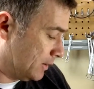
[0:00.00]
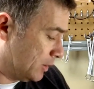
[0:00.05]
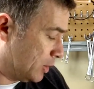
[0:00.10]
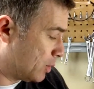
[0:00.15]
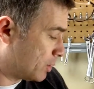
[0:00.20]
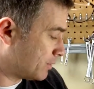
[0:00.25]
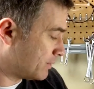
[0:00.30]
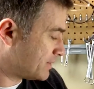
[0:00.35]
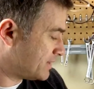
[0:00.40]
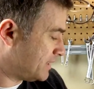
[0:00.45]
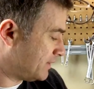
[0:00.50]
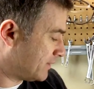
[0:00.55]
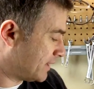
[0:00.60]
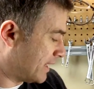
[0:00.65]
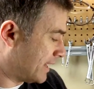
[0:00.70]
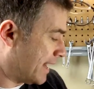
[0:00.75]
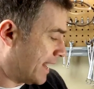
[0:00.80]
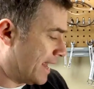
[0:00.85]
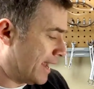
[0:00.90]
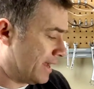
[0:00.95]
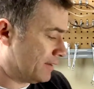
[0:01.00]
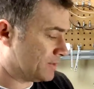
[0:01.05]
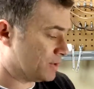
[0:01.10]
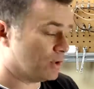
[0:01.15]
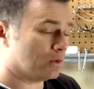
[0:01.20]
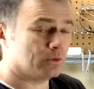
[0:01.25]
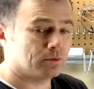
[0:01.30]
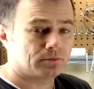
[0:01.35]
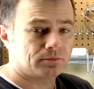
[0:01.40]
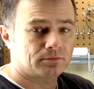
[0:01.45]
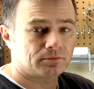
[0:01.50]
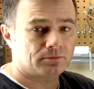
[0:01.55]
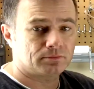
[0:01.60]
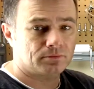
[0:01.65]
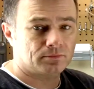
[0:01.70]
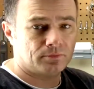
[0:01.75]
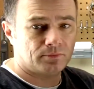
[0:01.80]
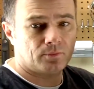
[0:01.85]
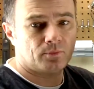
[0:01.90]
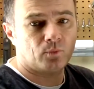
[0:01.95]
receiver kit. So,
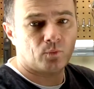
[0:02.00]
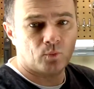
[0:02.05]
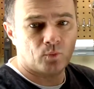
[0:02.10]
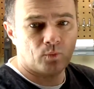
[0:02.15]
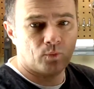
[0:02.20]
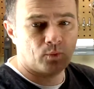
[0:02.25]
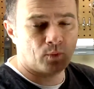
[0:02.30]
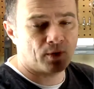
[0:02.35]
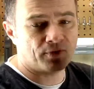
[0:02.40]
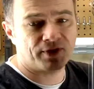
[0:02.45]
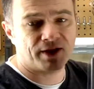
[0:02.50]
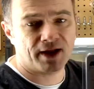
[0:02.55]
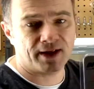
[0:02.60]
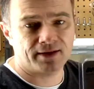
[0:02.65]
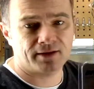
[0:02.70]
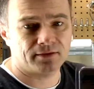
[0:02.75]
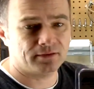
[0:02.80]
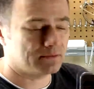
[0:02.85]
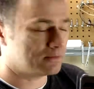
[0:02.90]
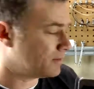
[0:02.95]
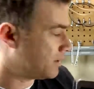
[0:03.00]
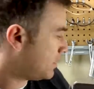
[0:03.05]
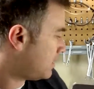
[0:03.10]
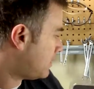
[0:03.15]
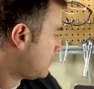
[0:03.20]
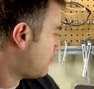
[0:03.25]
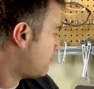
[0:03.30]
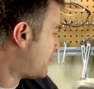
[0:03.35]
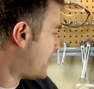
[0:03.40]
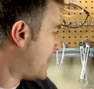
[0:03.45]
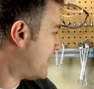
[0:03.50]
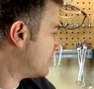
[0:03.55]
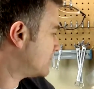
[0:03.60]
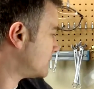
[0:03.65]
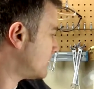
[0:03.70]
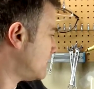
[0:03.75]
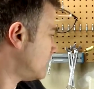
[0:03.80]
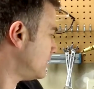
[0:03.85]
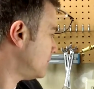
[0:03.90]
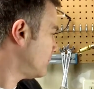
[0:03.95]
one thing I can
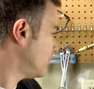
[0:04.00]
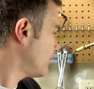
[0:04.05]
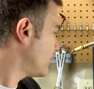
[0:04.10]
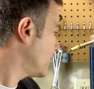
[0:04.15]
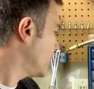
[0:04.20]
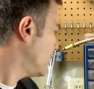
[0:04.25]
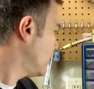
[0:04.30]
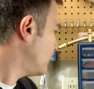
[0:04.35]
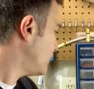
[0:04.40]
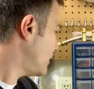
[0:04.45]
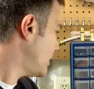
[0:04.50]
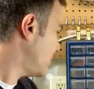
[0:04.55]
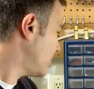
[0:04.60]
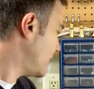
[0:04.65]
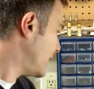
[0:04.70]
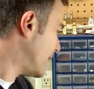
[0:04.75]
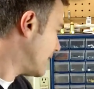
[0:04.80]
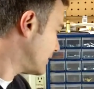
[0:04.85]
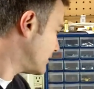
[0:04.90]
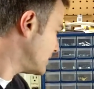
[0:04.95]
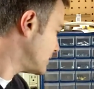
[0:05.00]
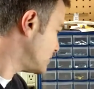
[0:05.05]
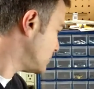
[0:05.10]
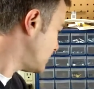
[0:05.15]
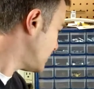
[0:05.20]
pass on for anybody else that's